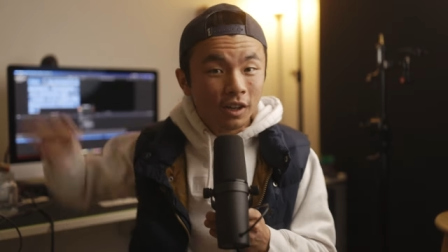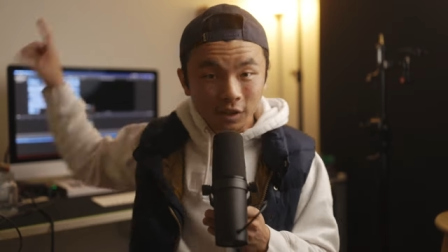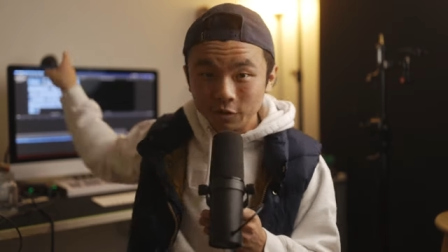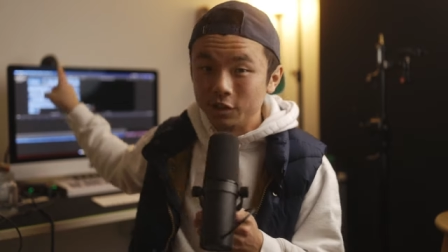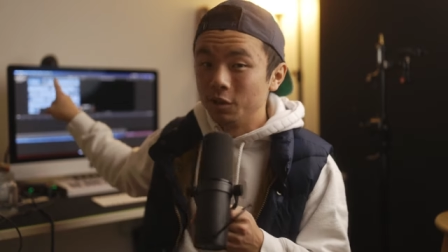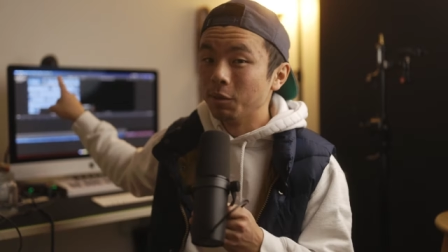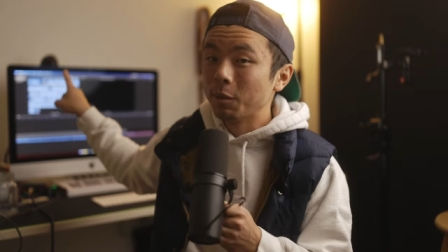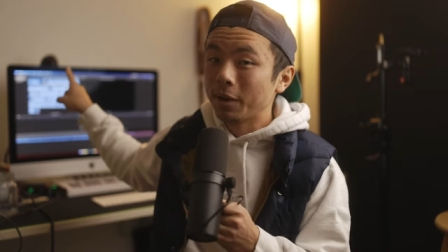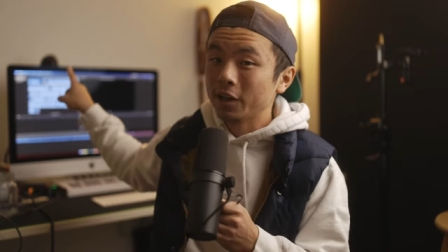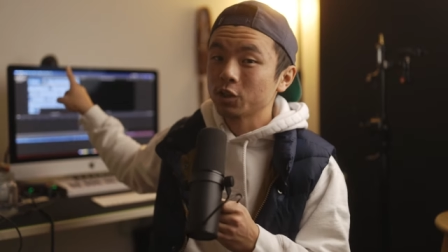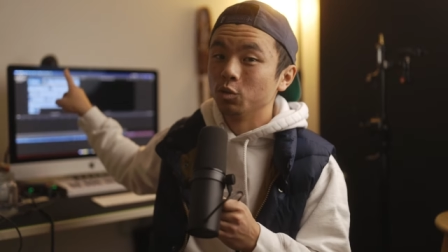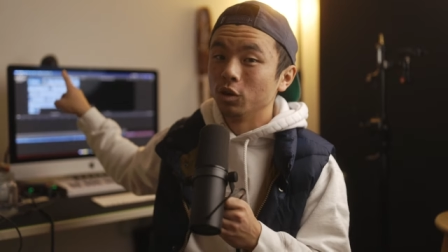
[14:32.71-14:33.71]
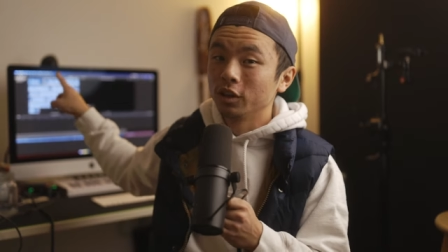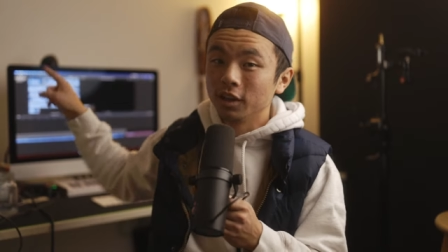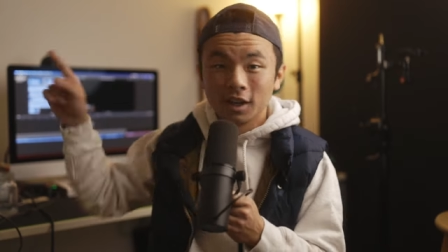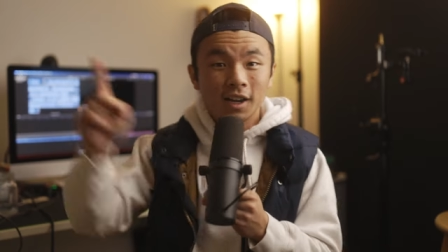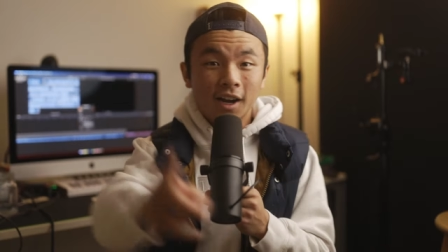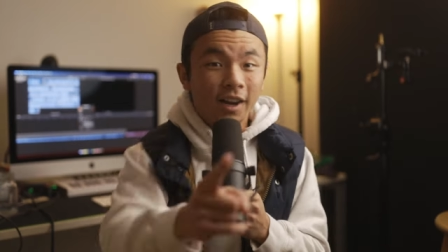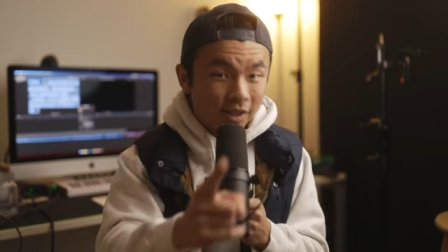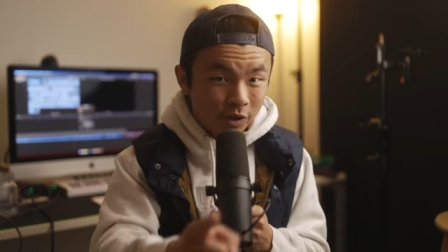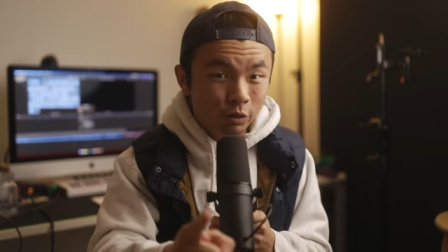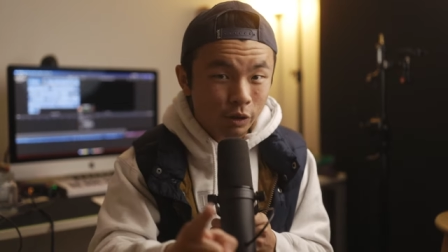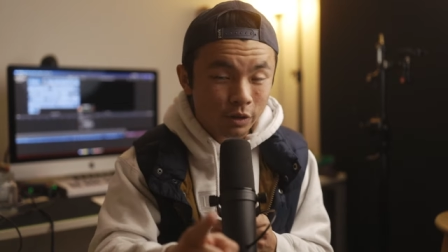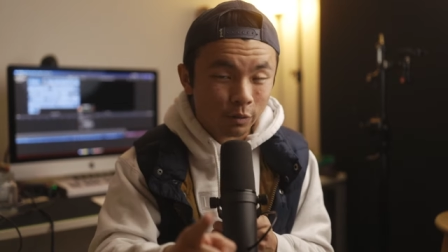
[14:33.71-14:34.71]
You've seen my past work, I can
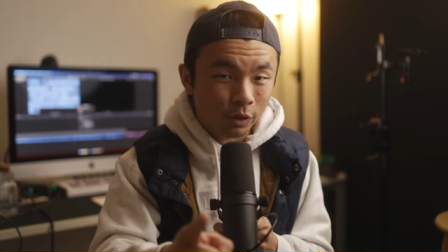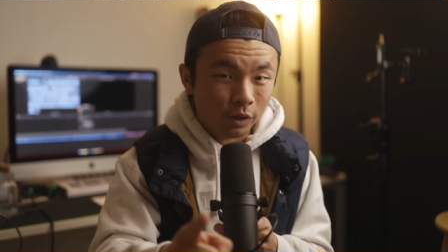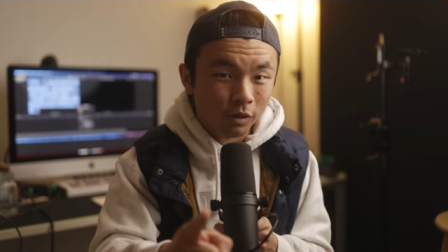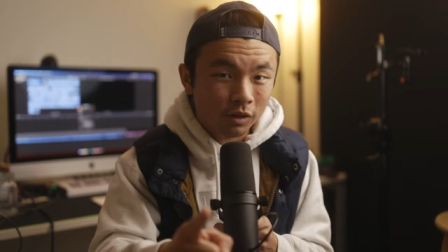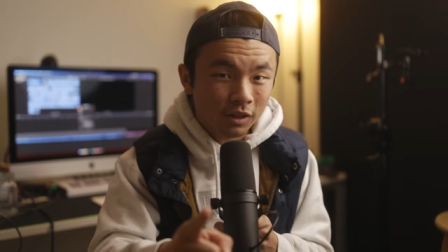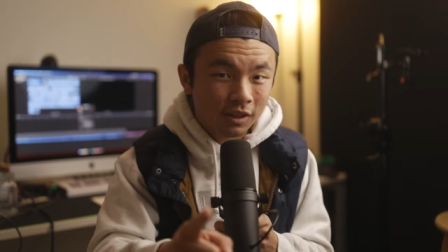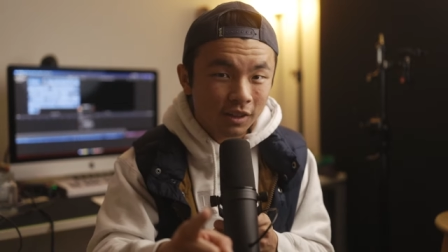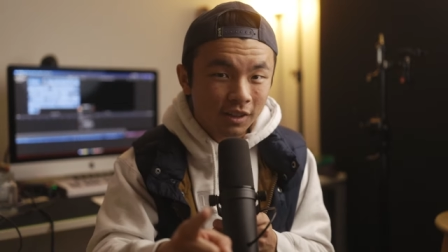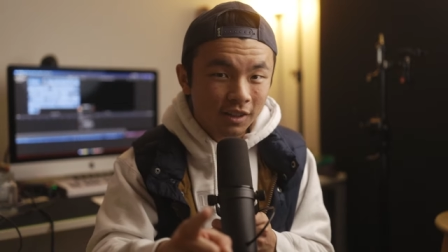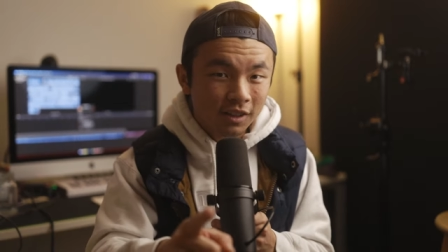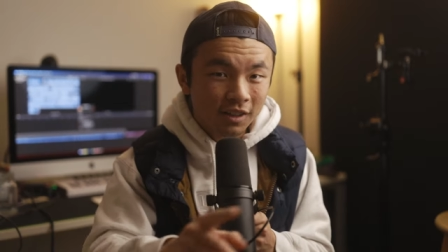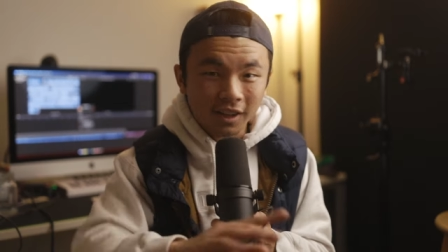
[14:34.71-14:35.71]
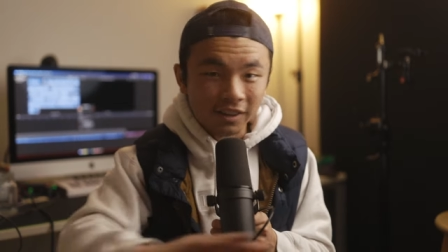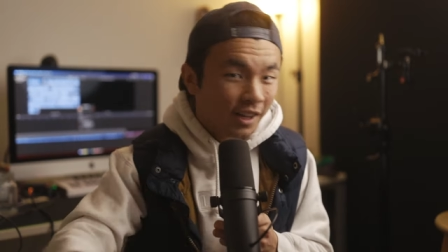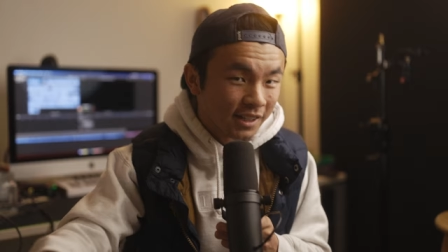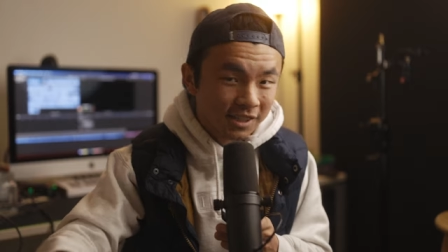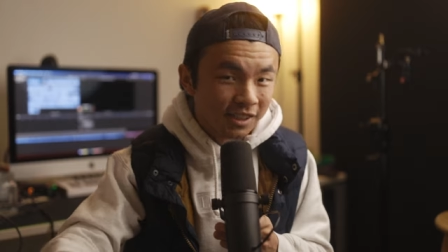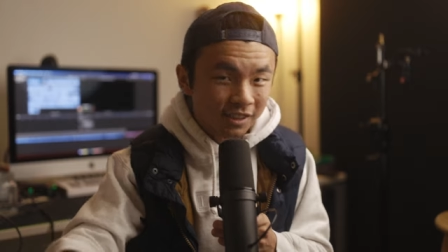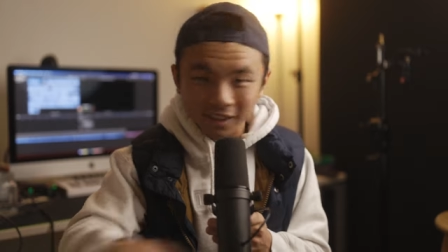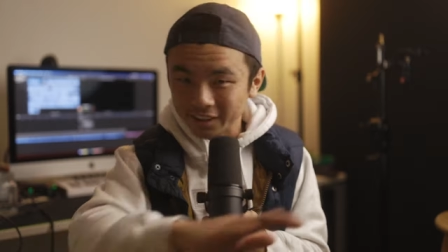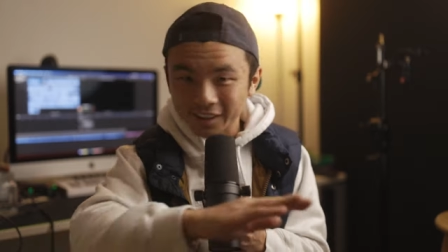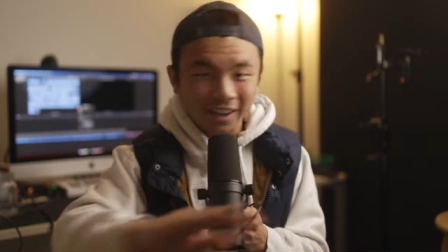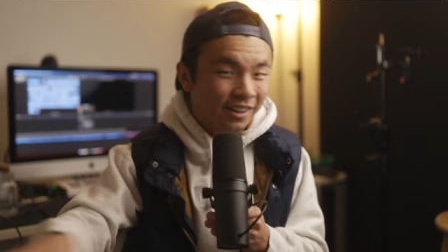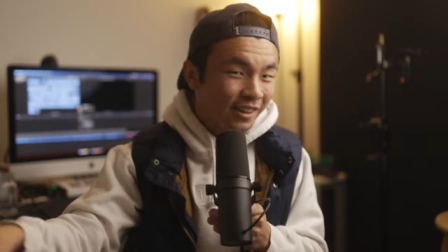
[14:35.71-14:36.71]
do this for you, and that's it. Like,
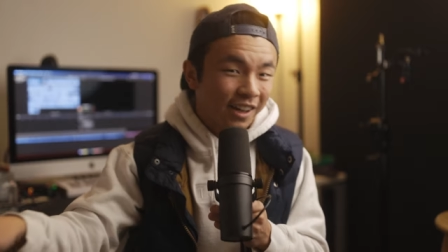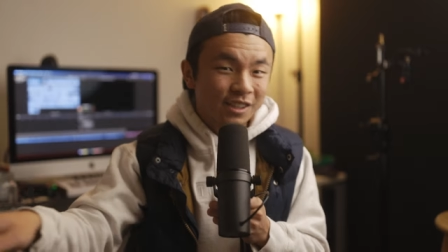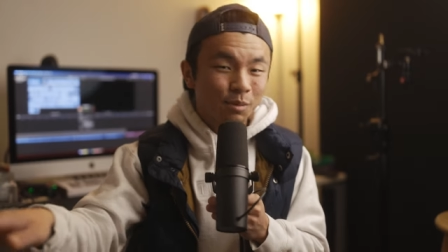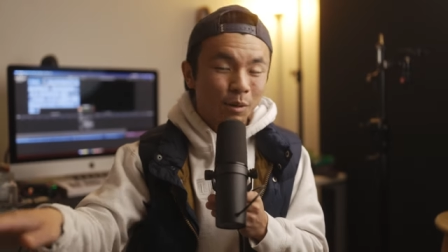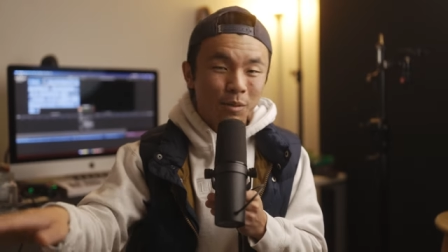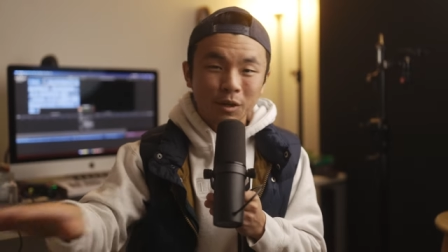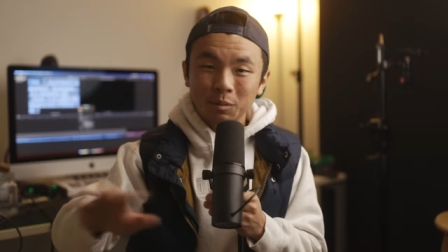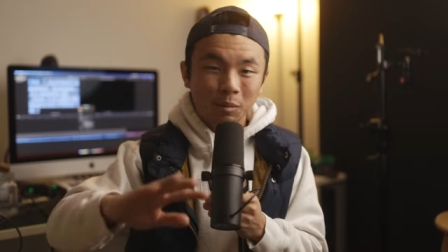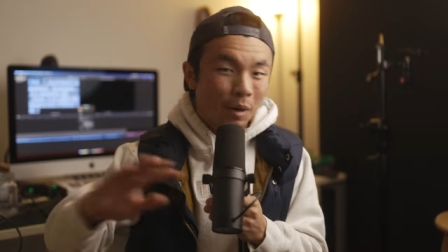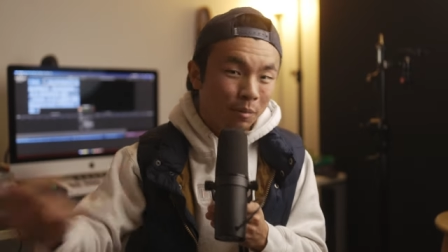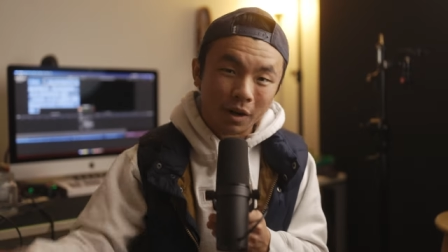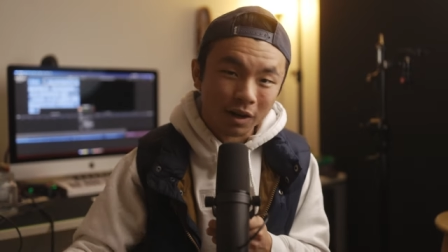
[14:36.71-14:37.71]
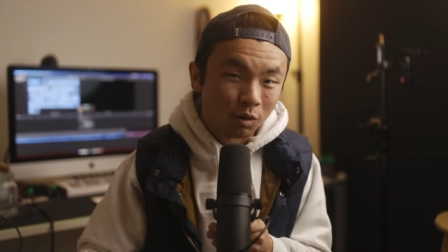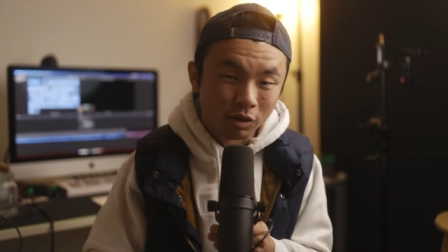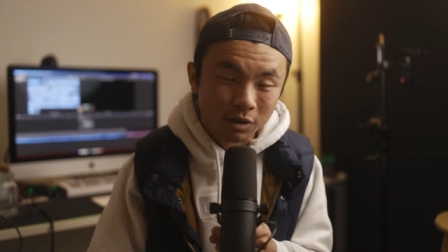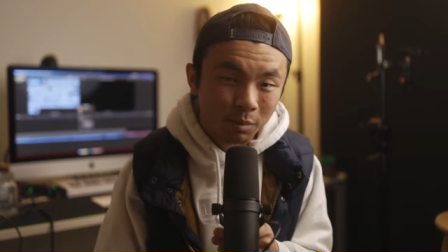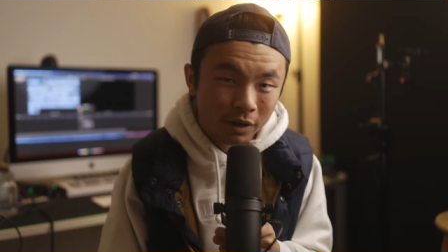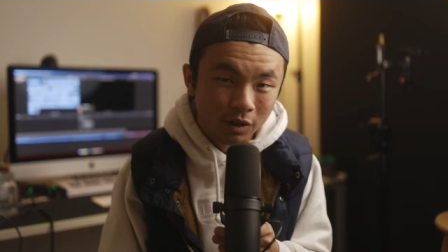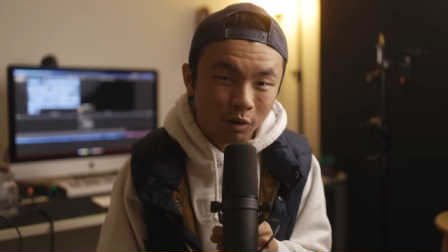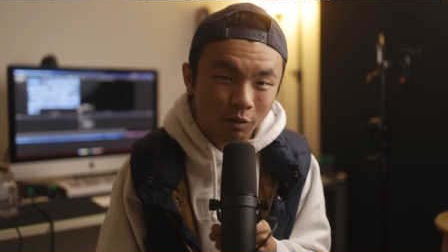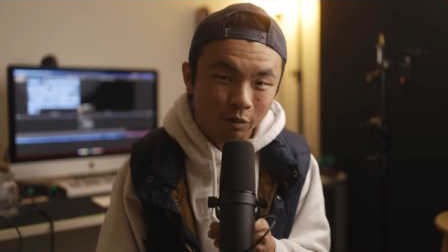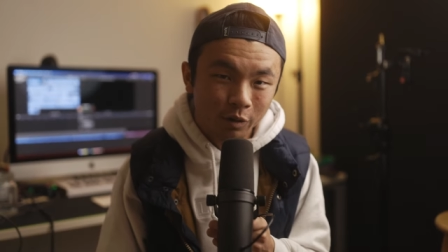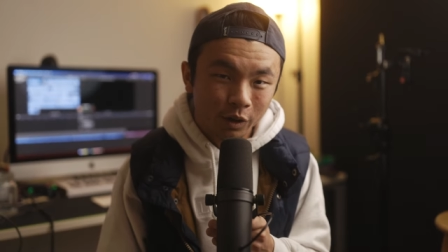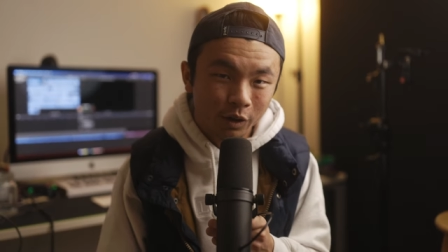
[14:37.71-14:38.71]
that that's my minimum. I'm not going to bend
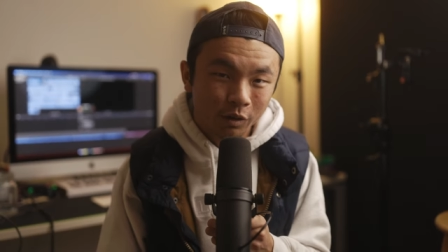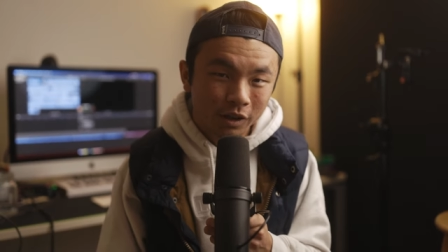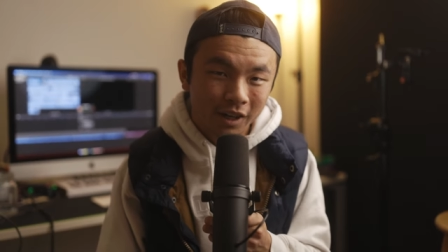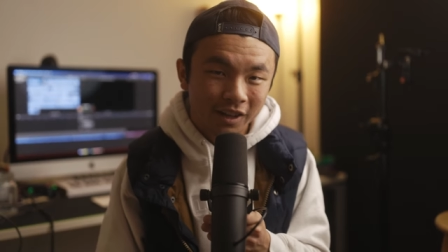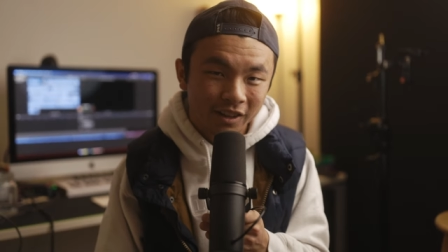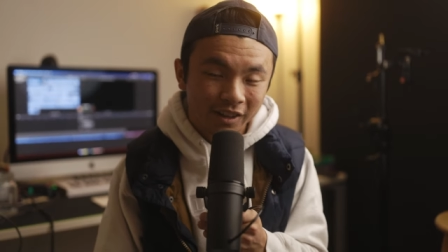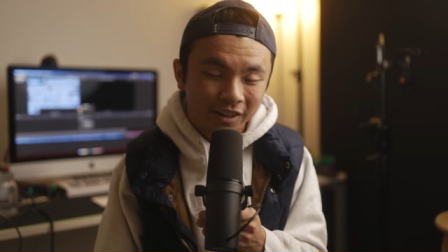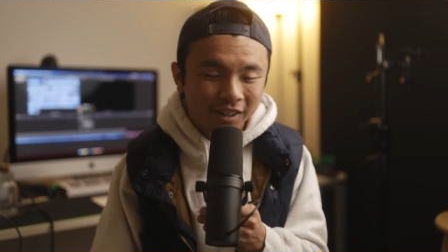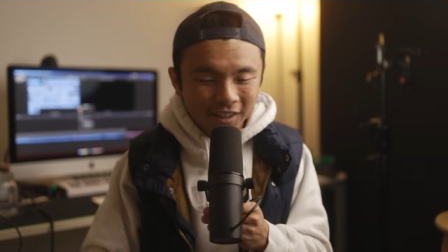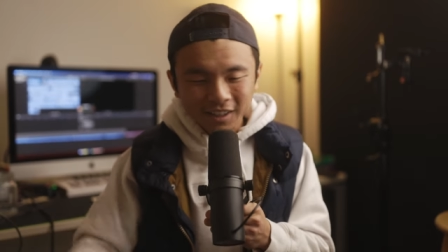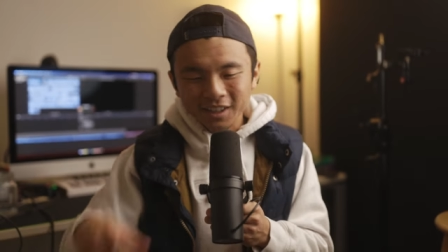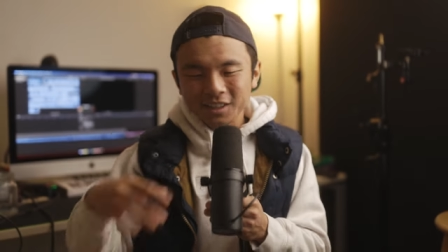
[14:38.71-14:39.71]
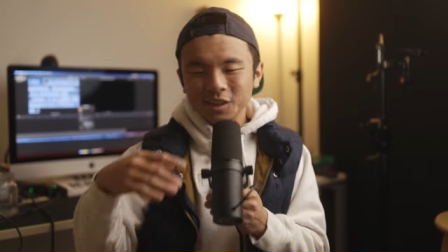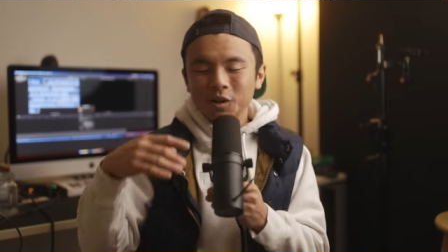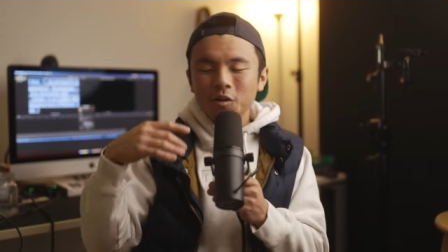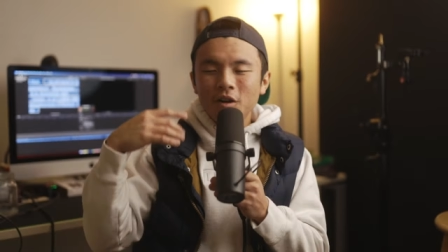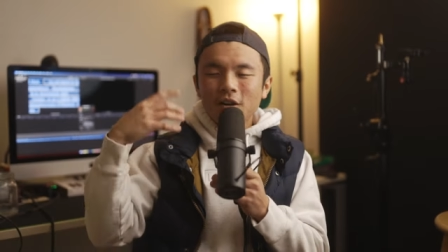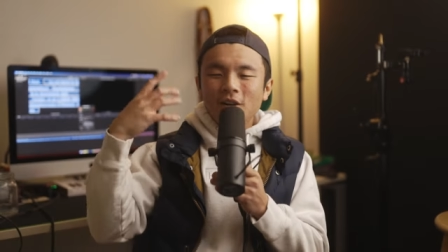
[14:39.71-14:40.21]
over for you, kind of thing. So